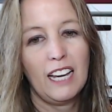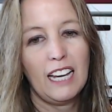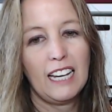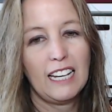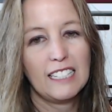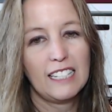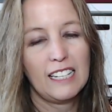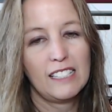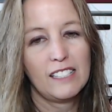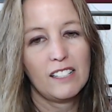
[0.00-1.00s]
And
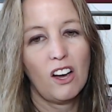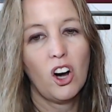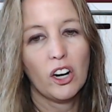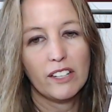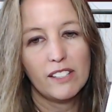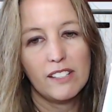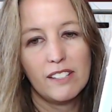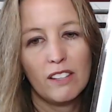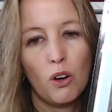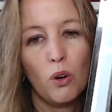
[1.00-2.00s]
it's
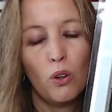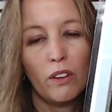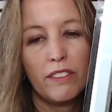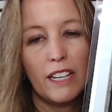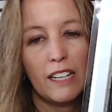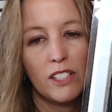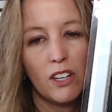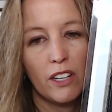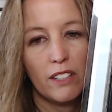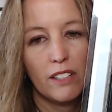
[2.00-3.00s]
hearts. The whole thing is
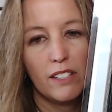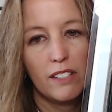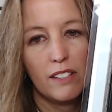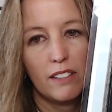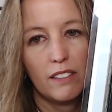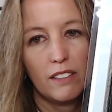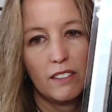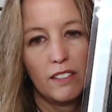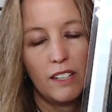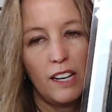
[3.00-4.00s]
hearts.
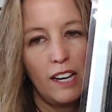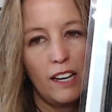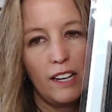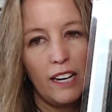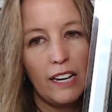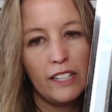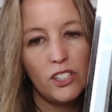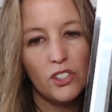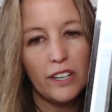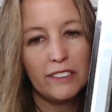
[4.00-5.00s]
And
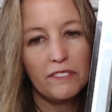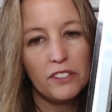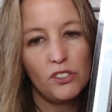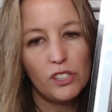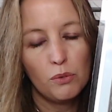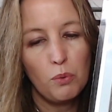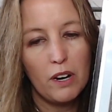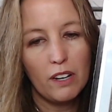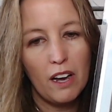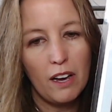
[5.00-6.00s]
it's charted for just
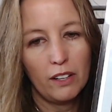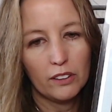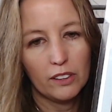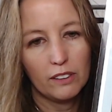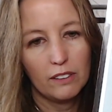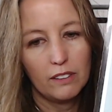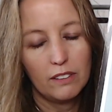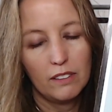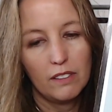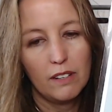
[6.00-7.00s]
one color.
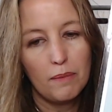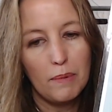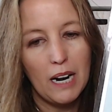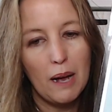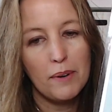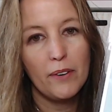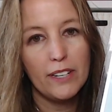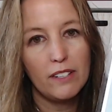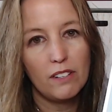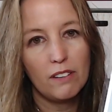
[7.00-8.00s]
But I'm going
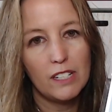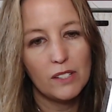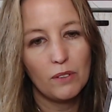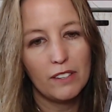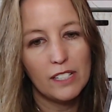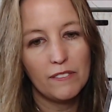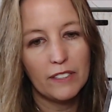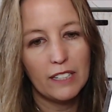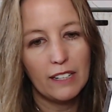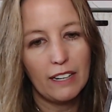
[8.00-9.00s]
to do this with this
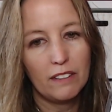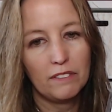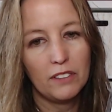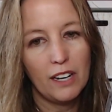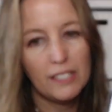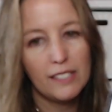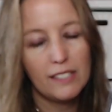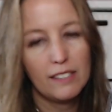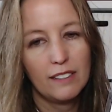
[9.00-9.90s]
variegated floss.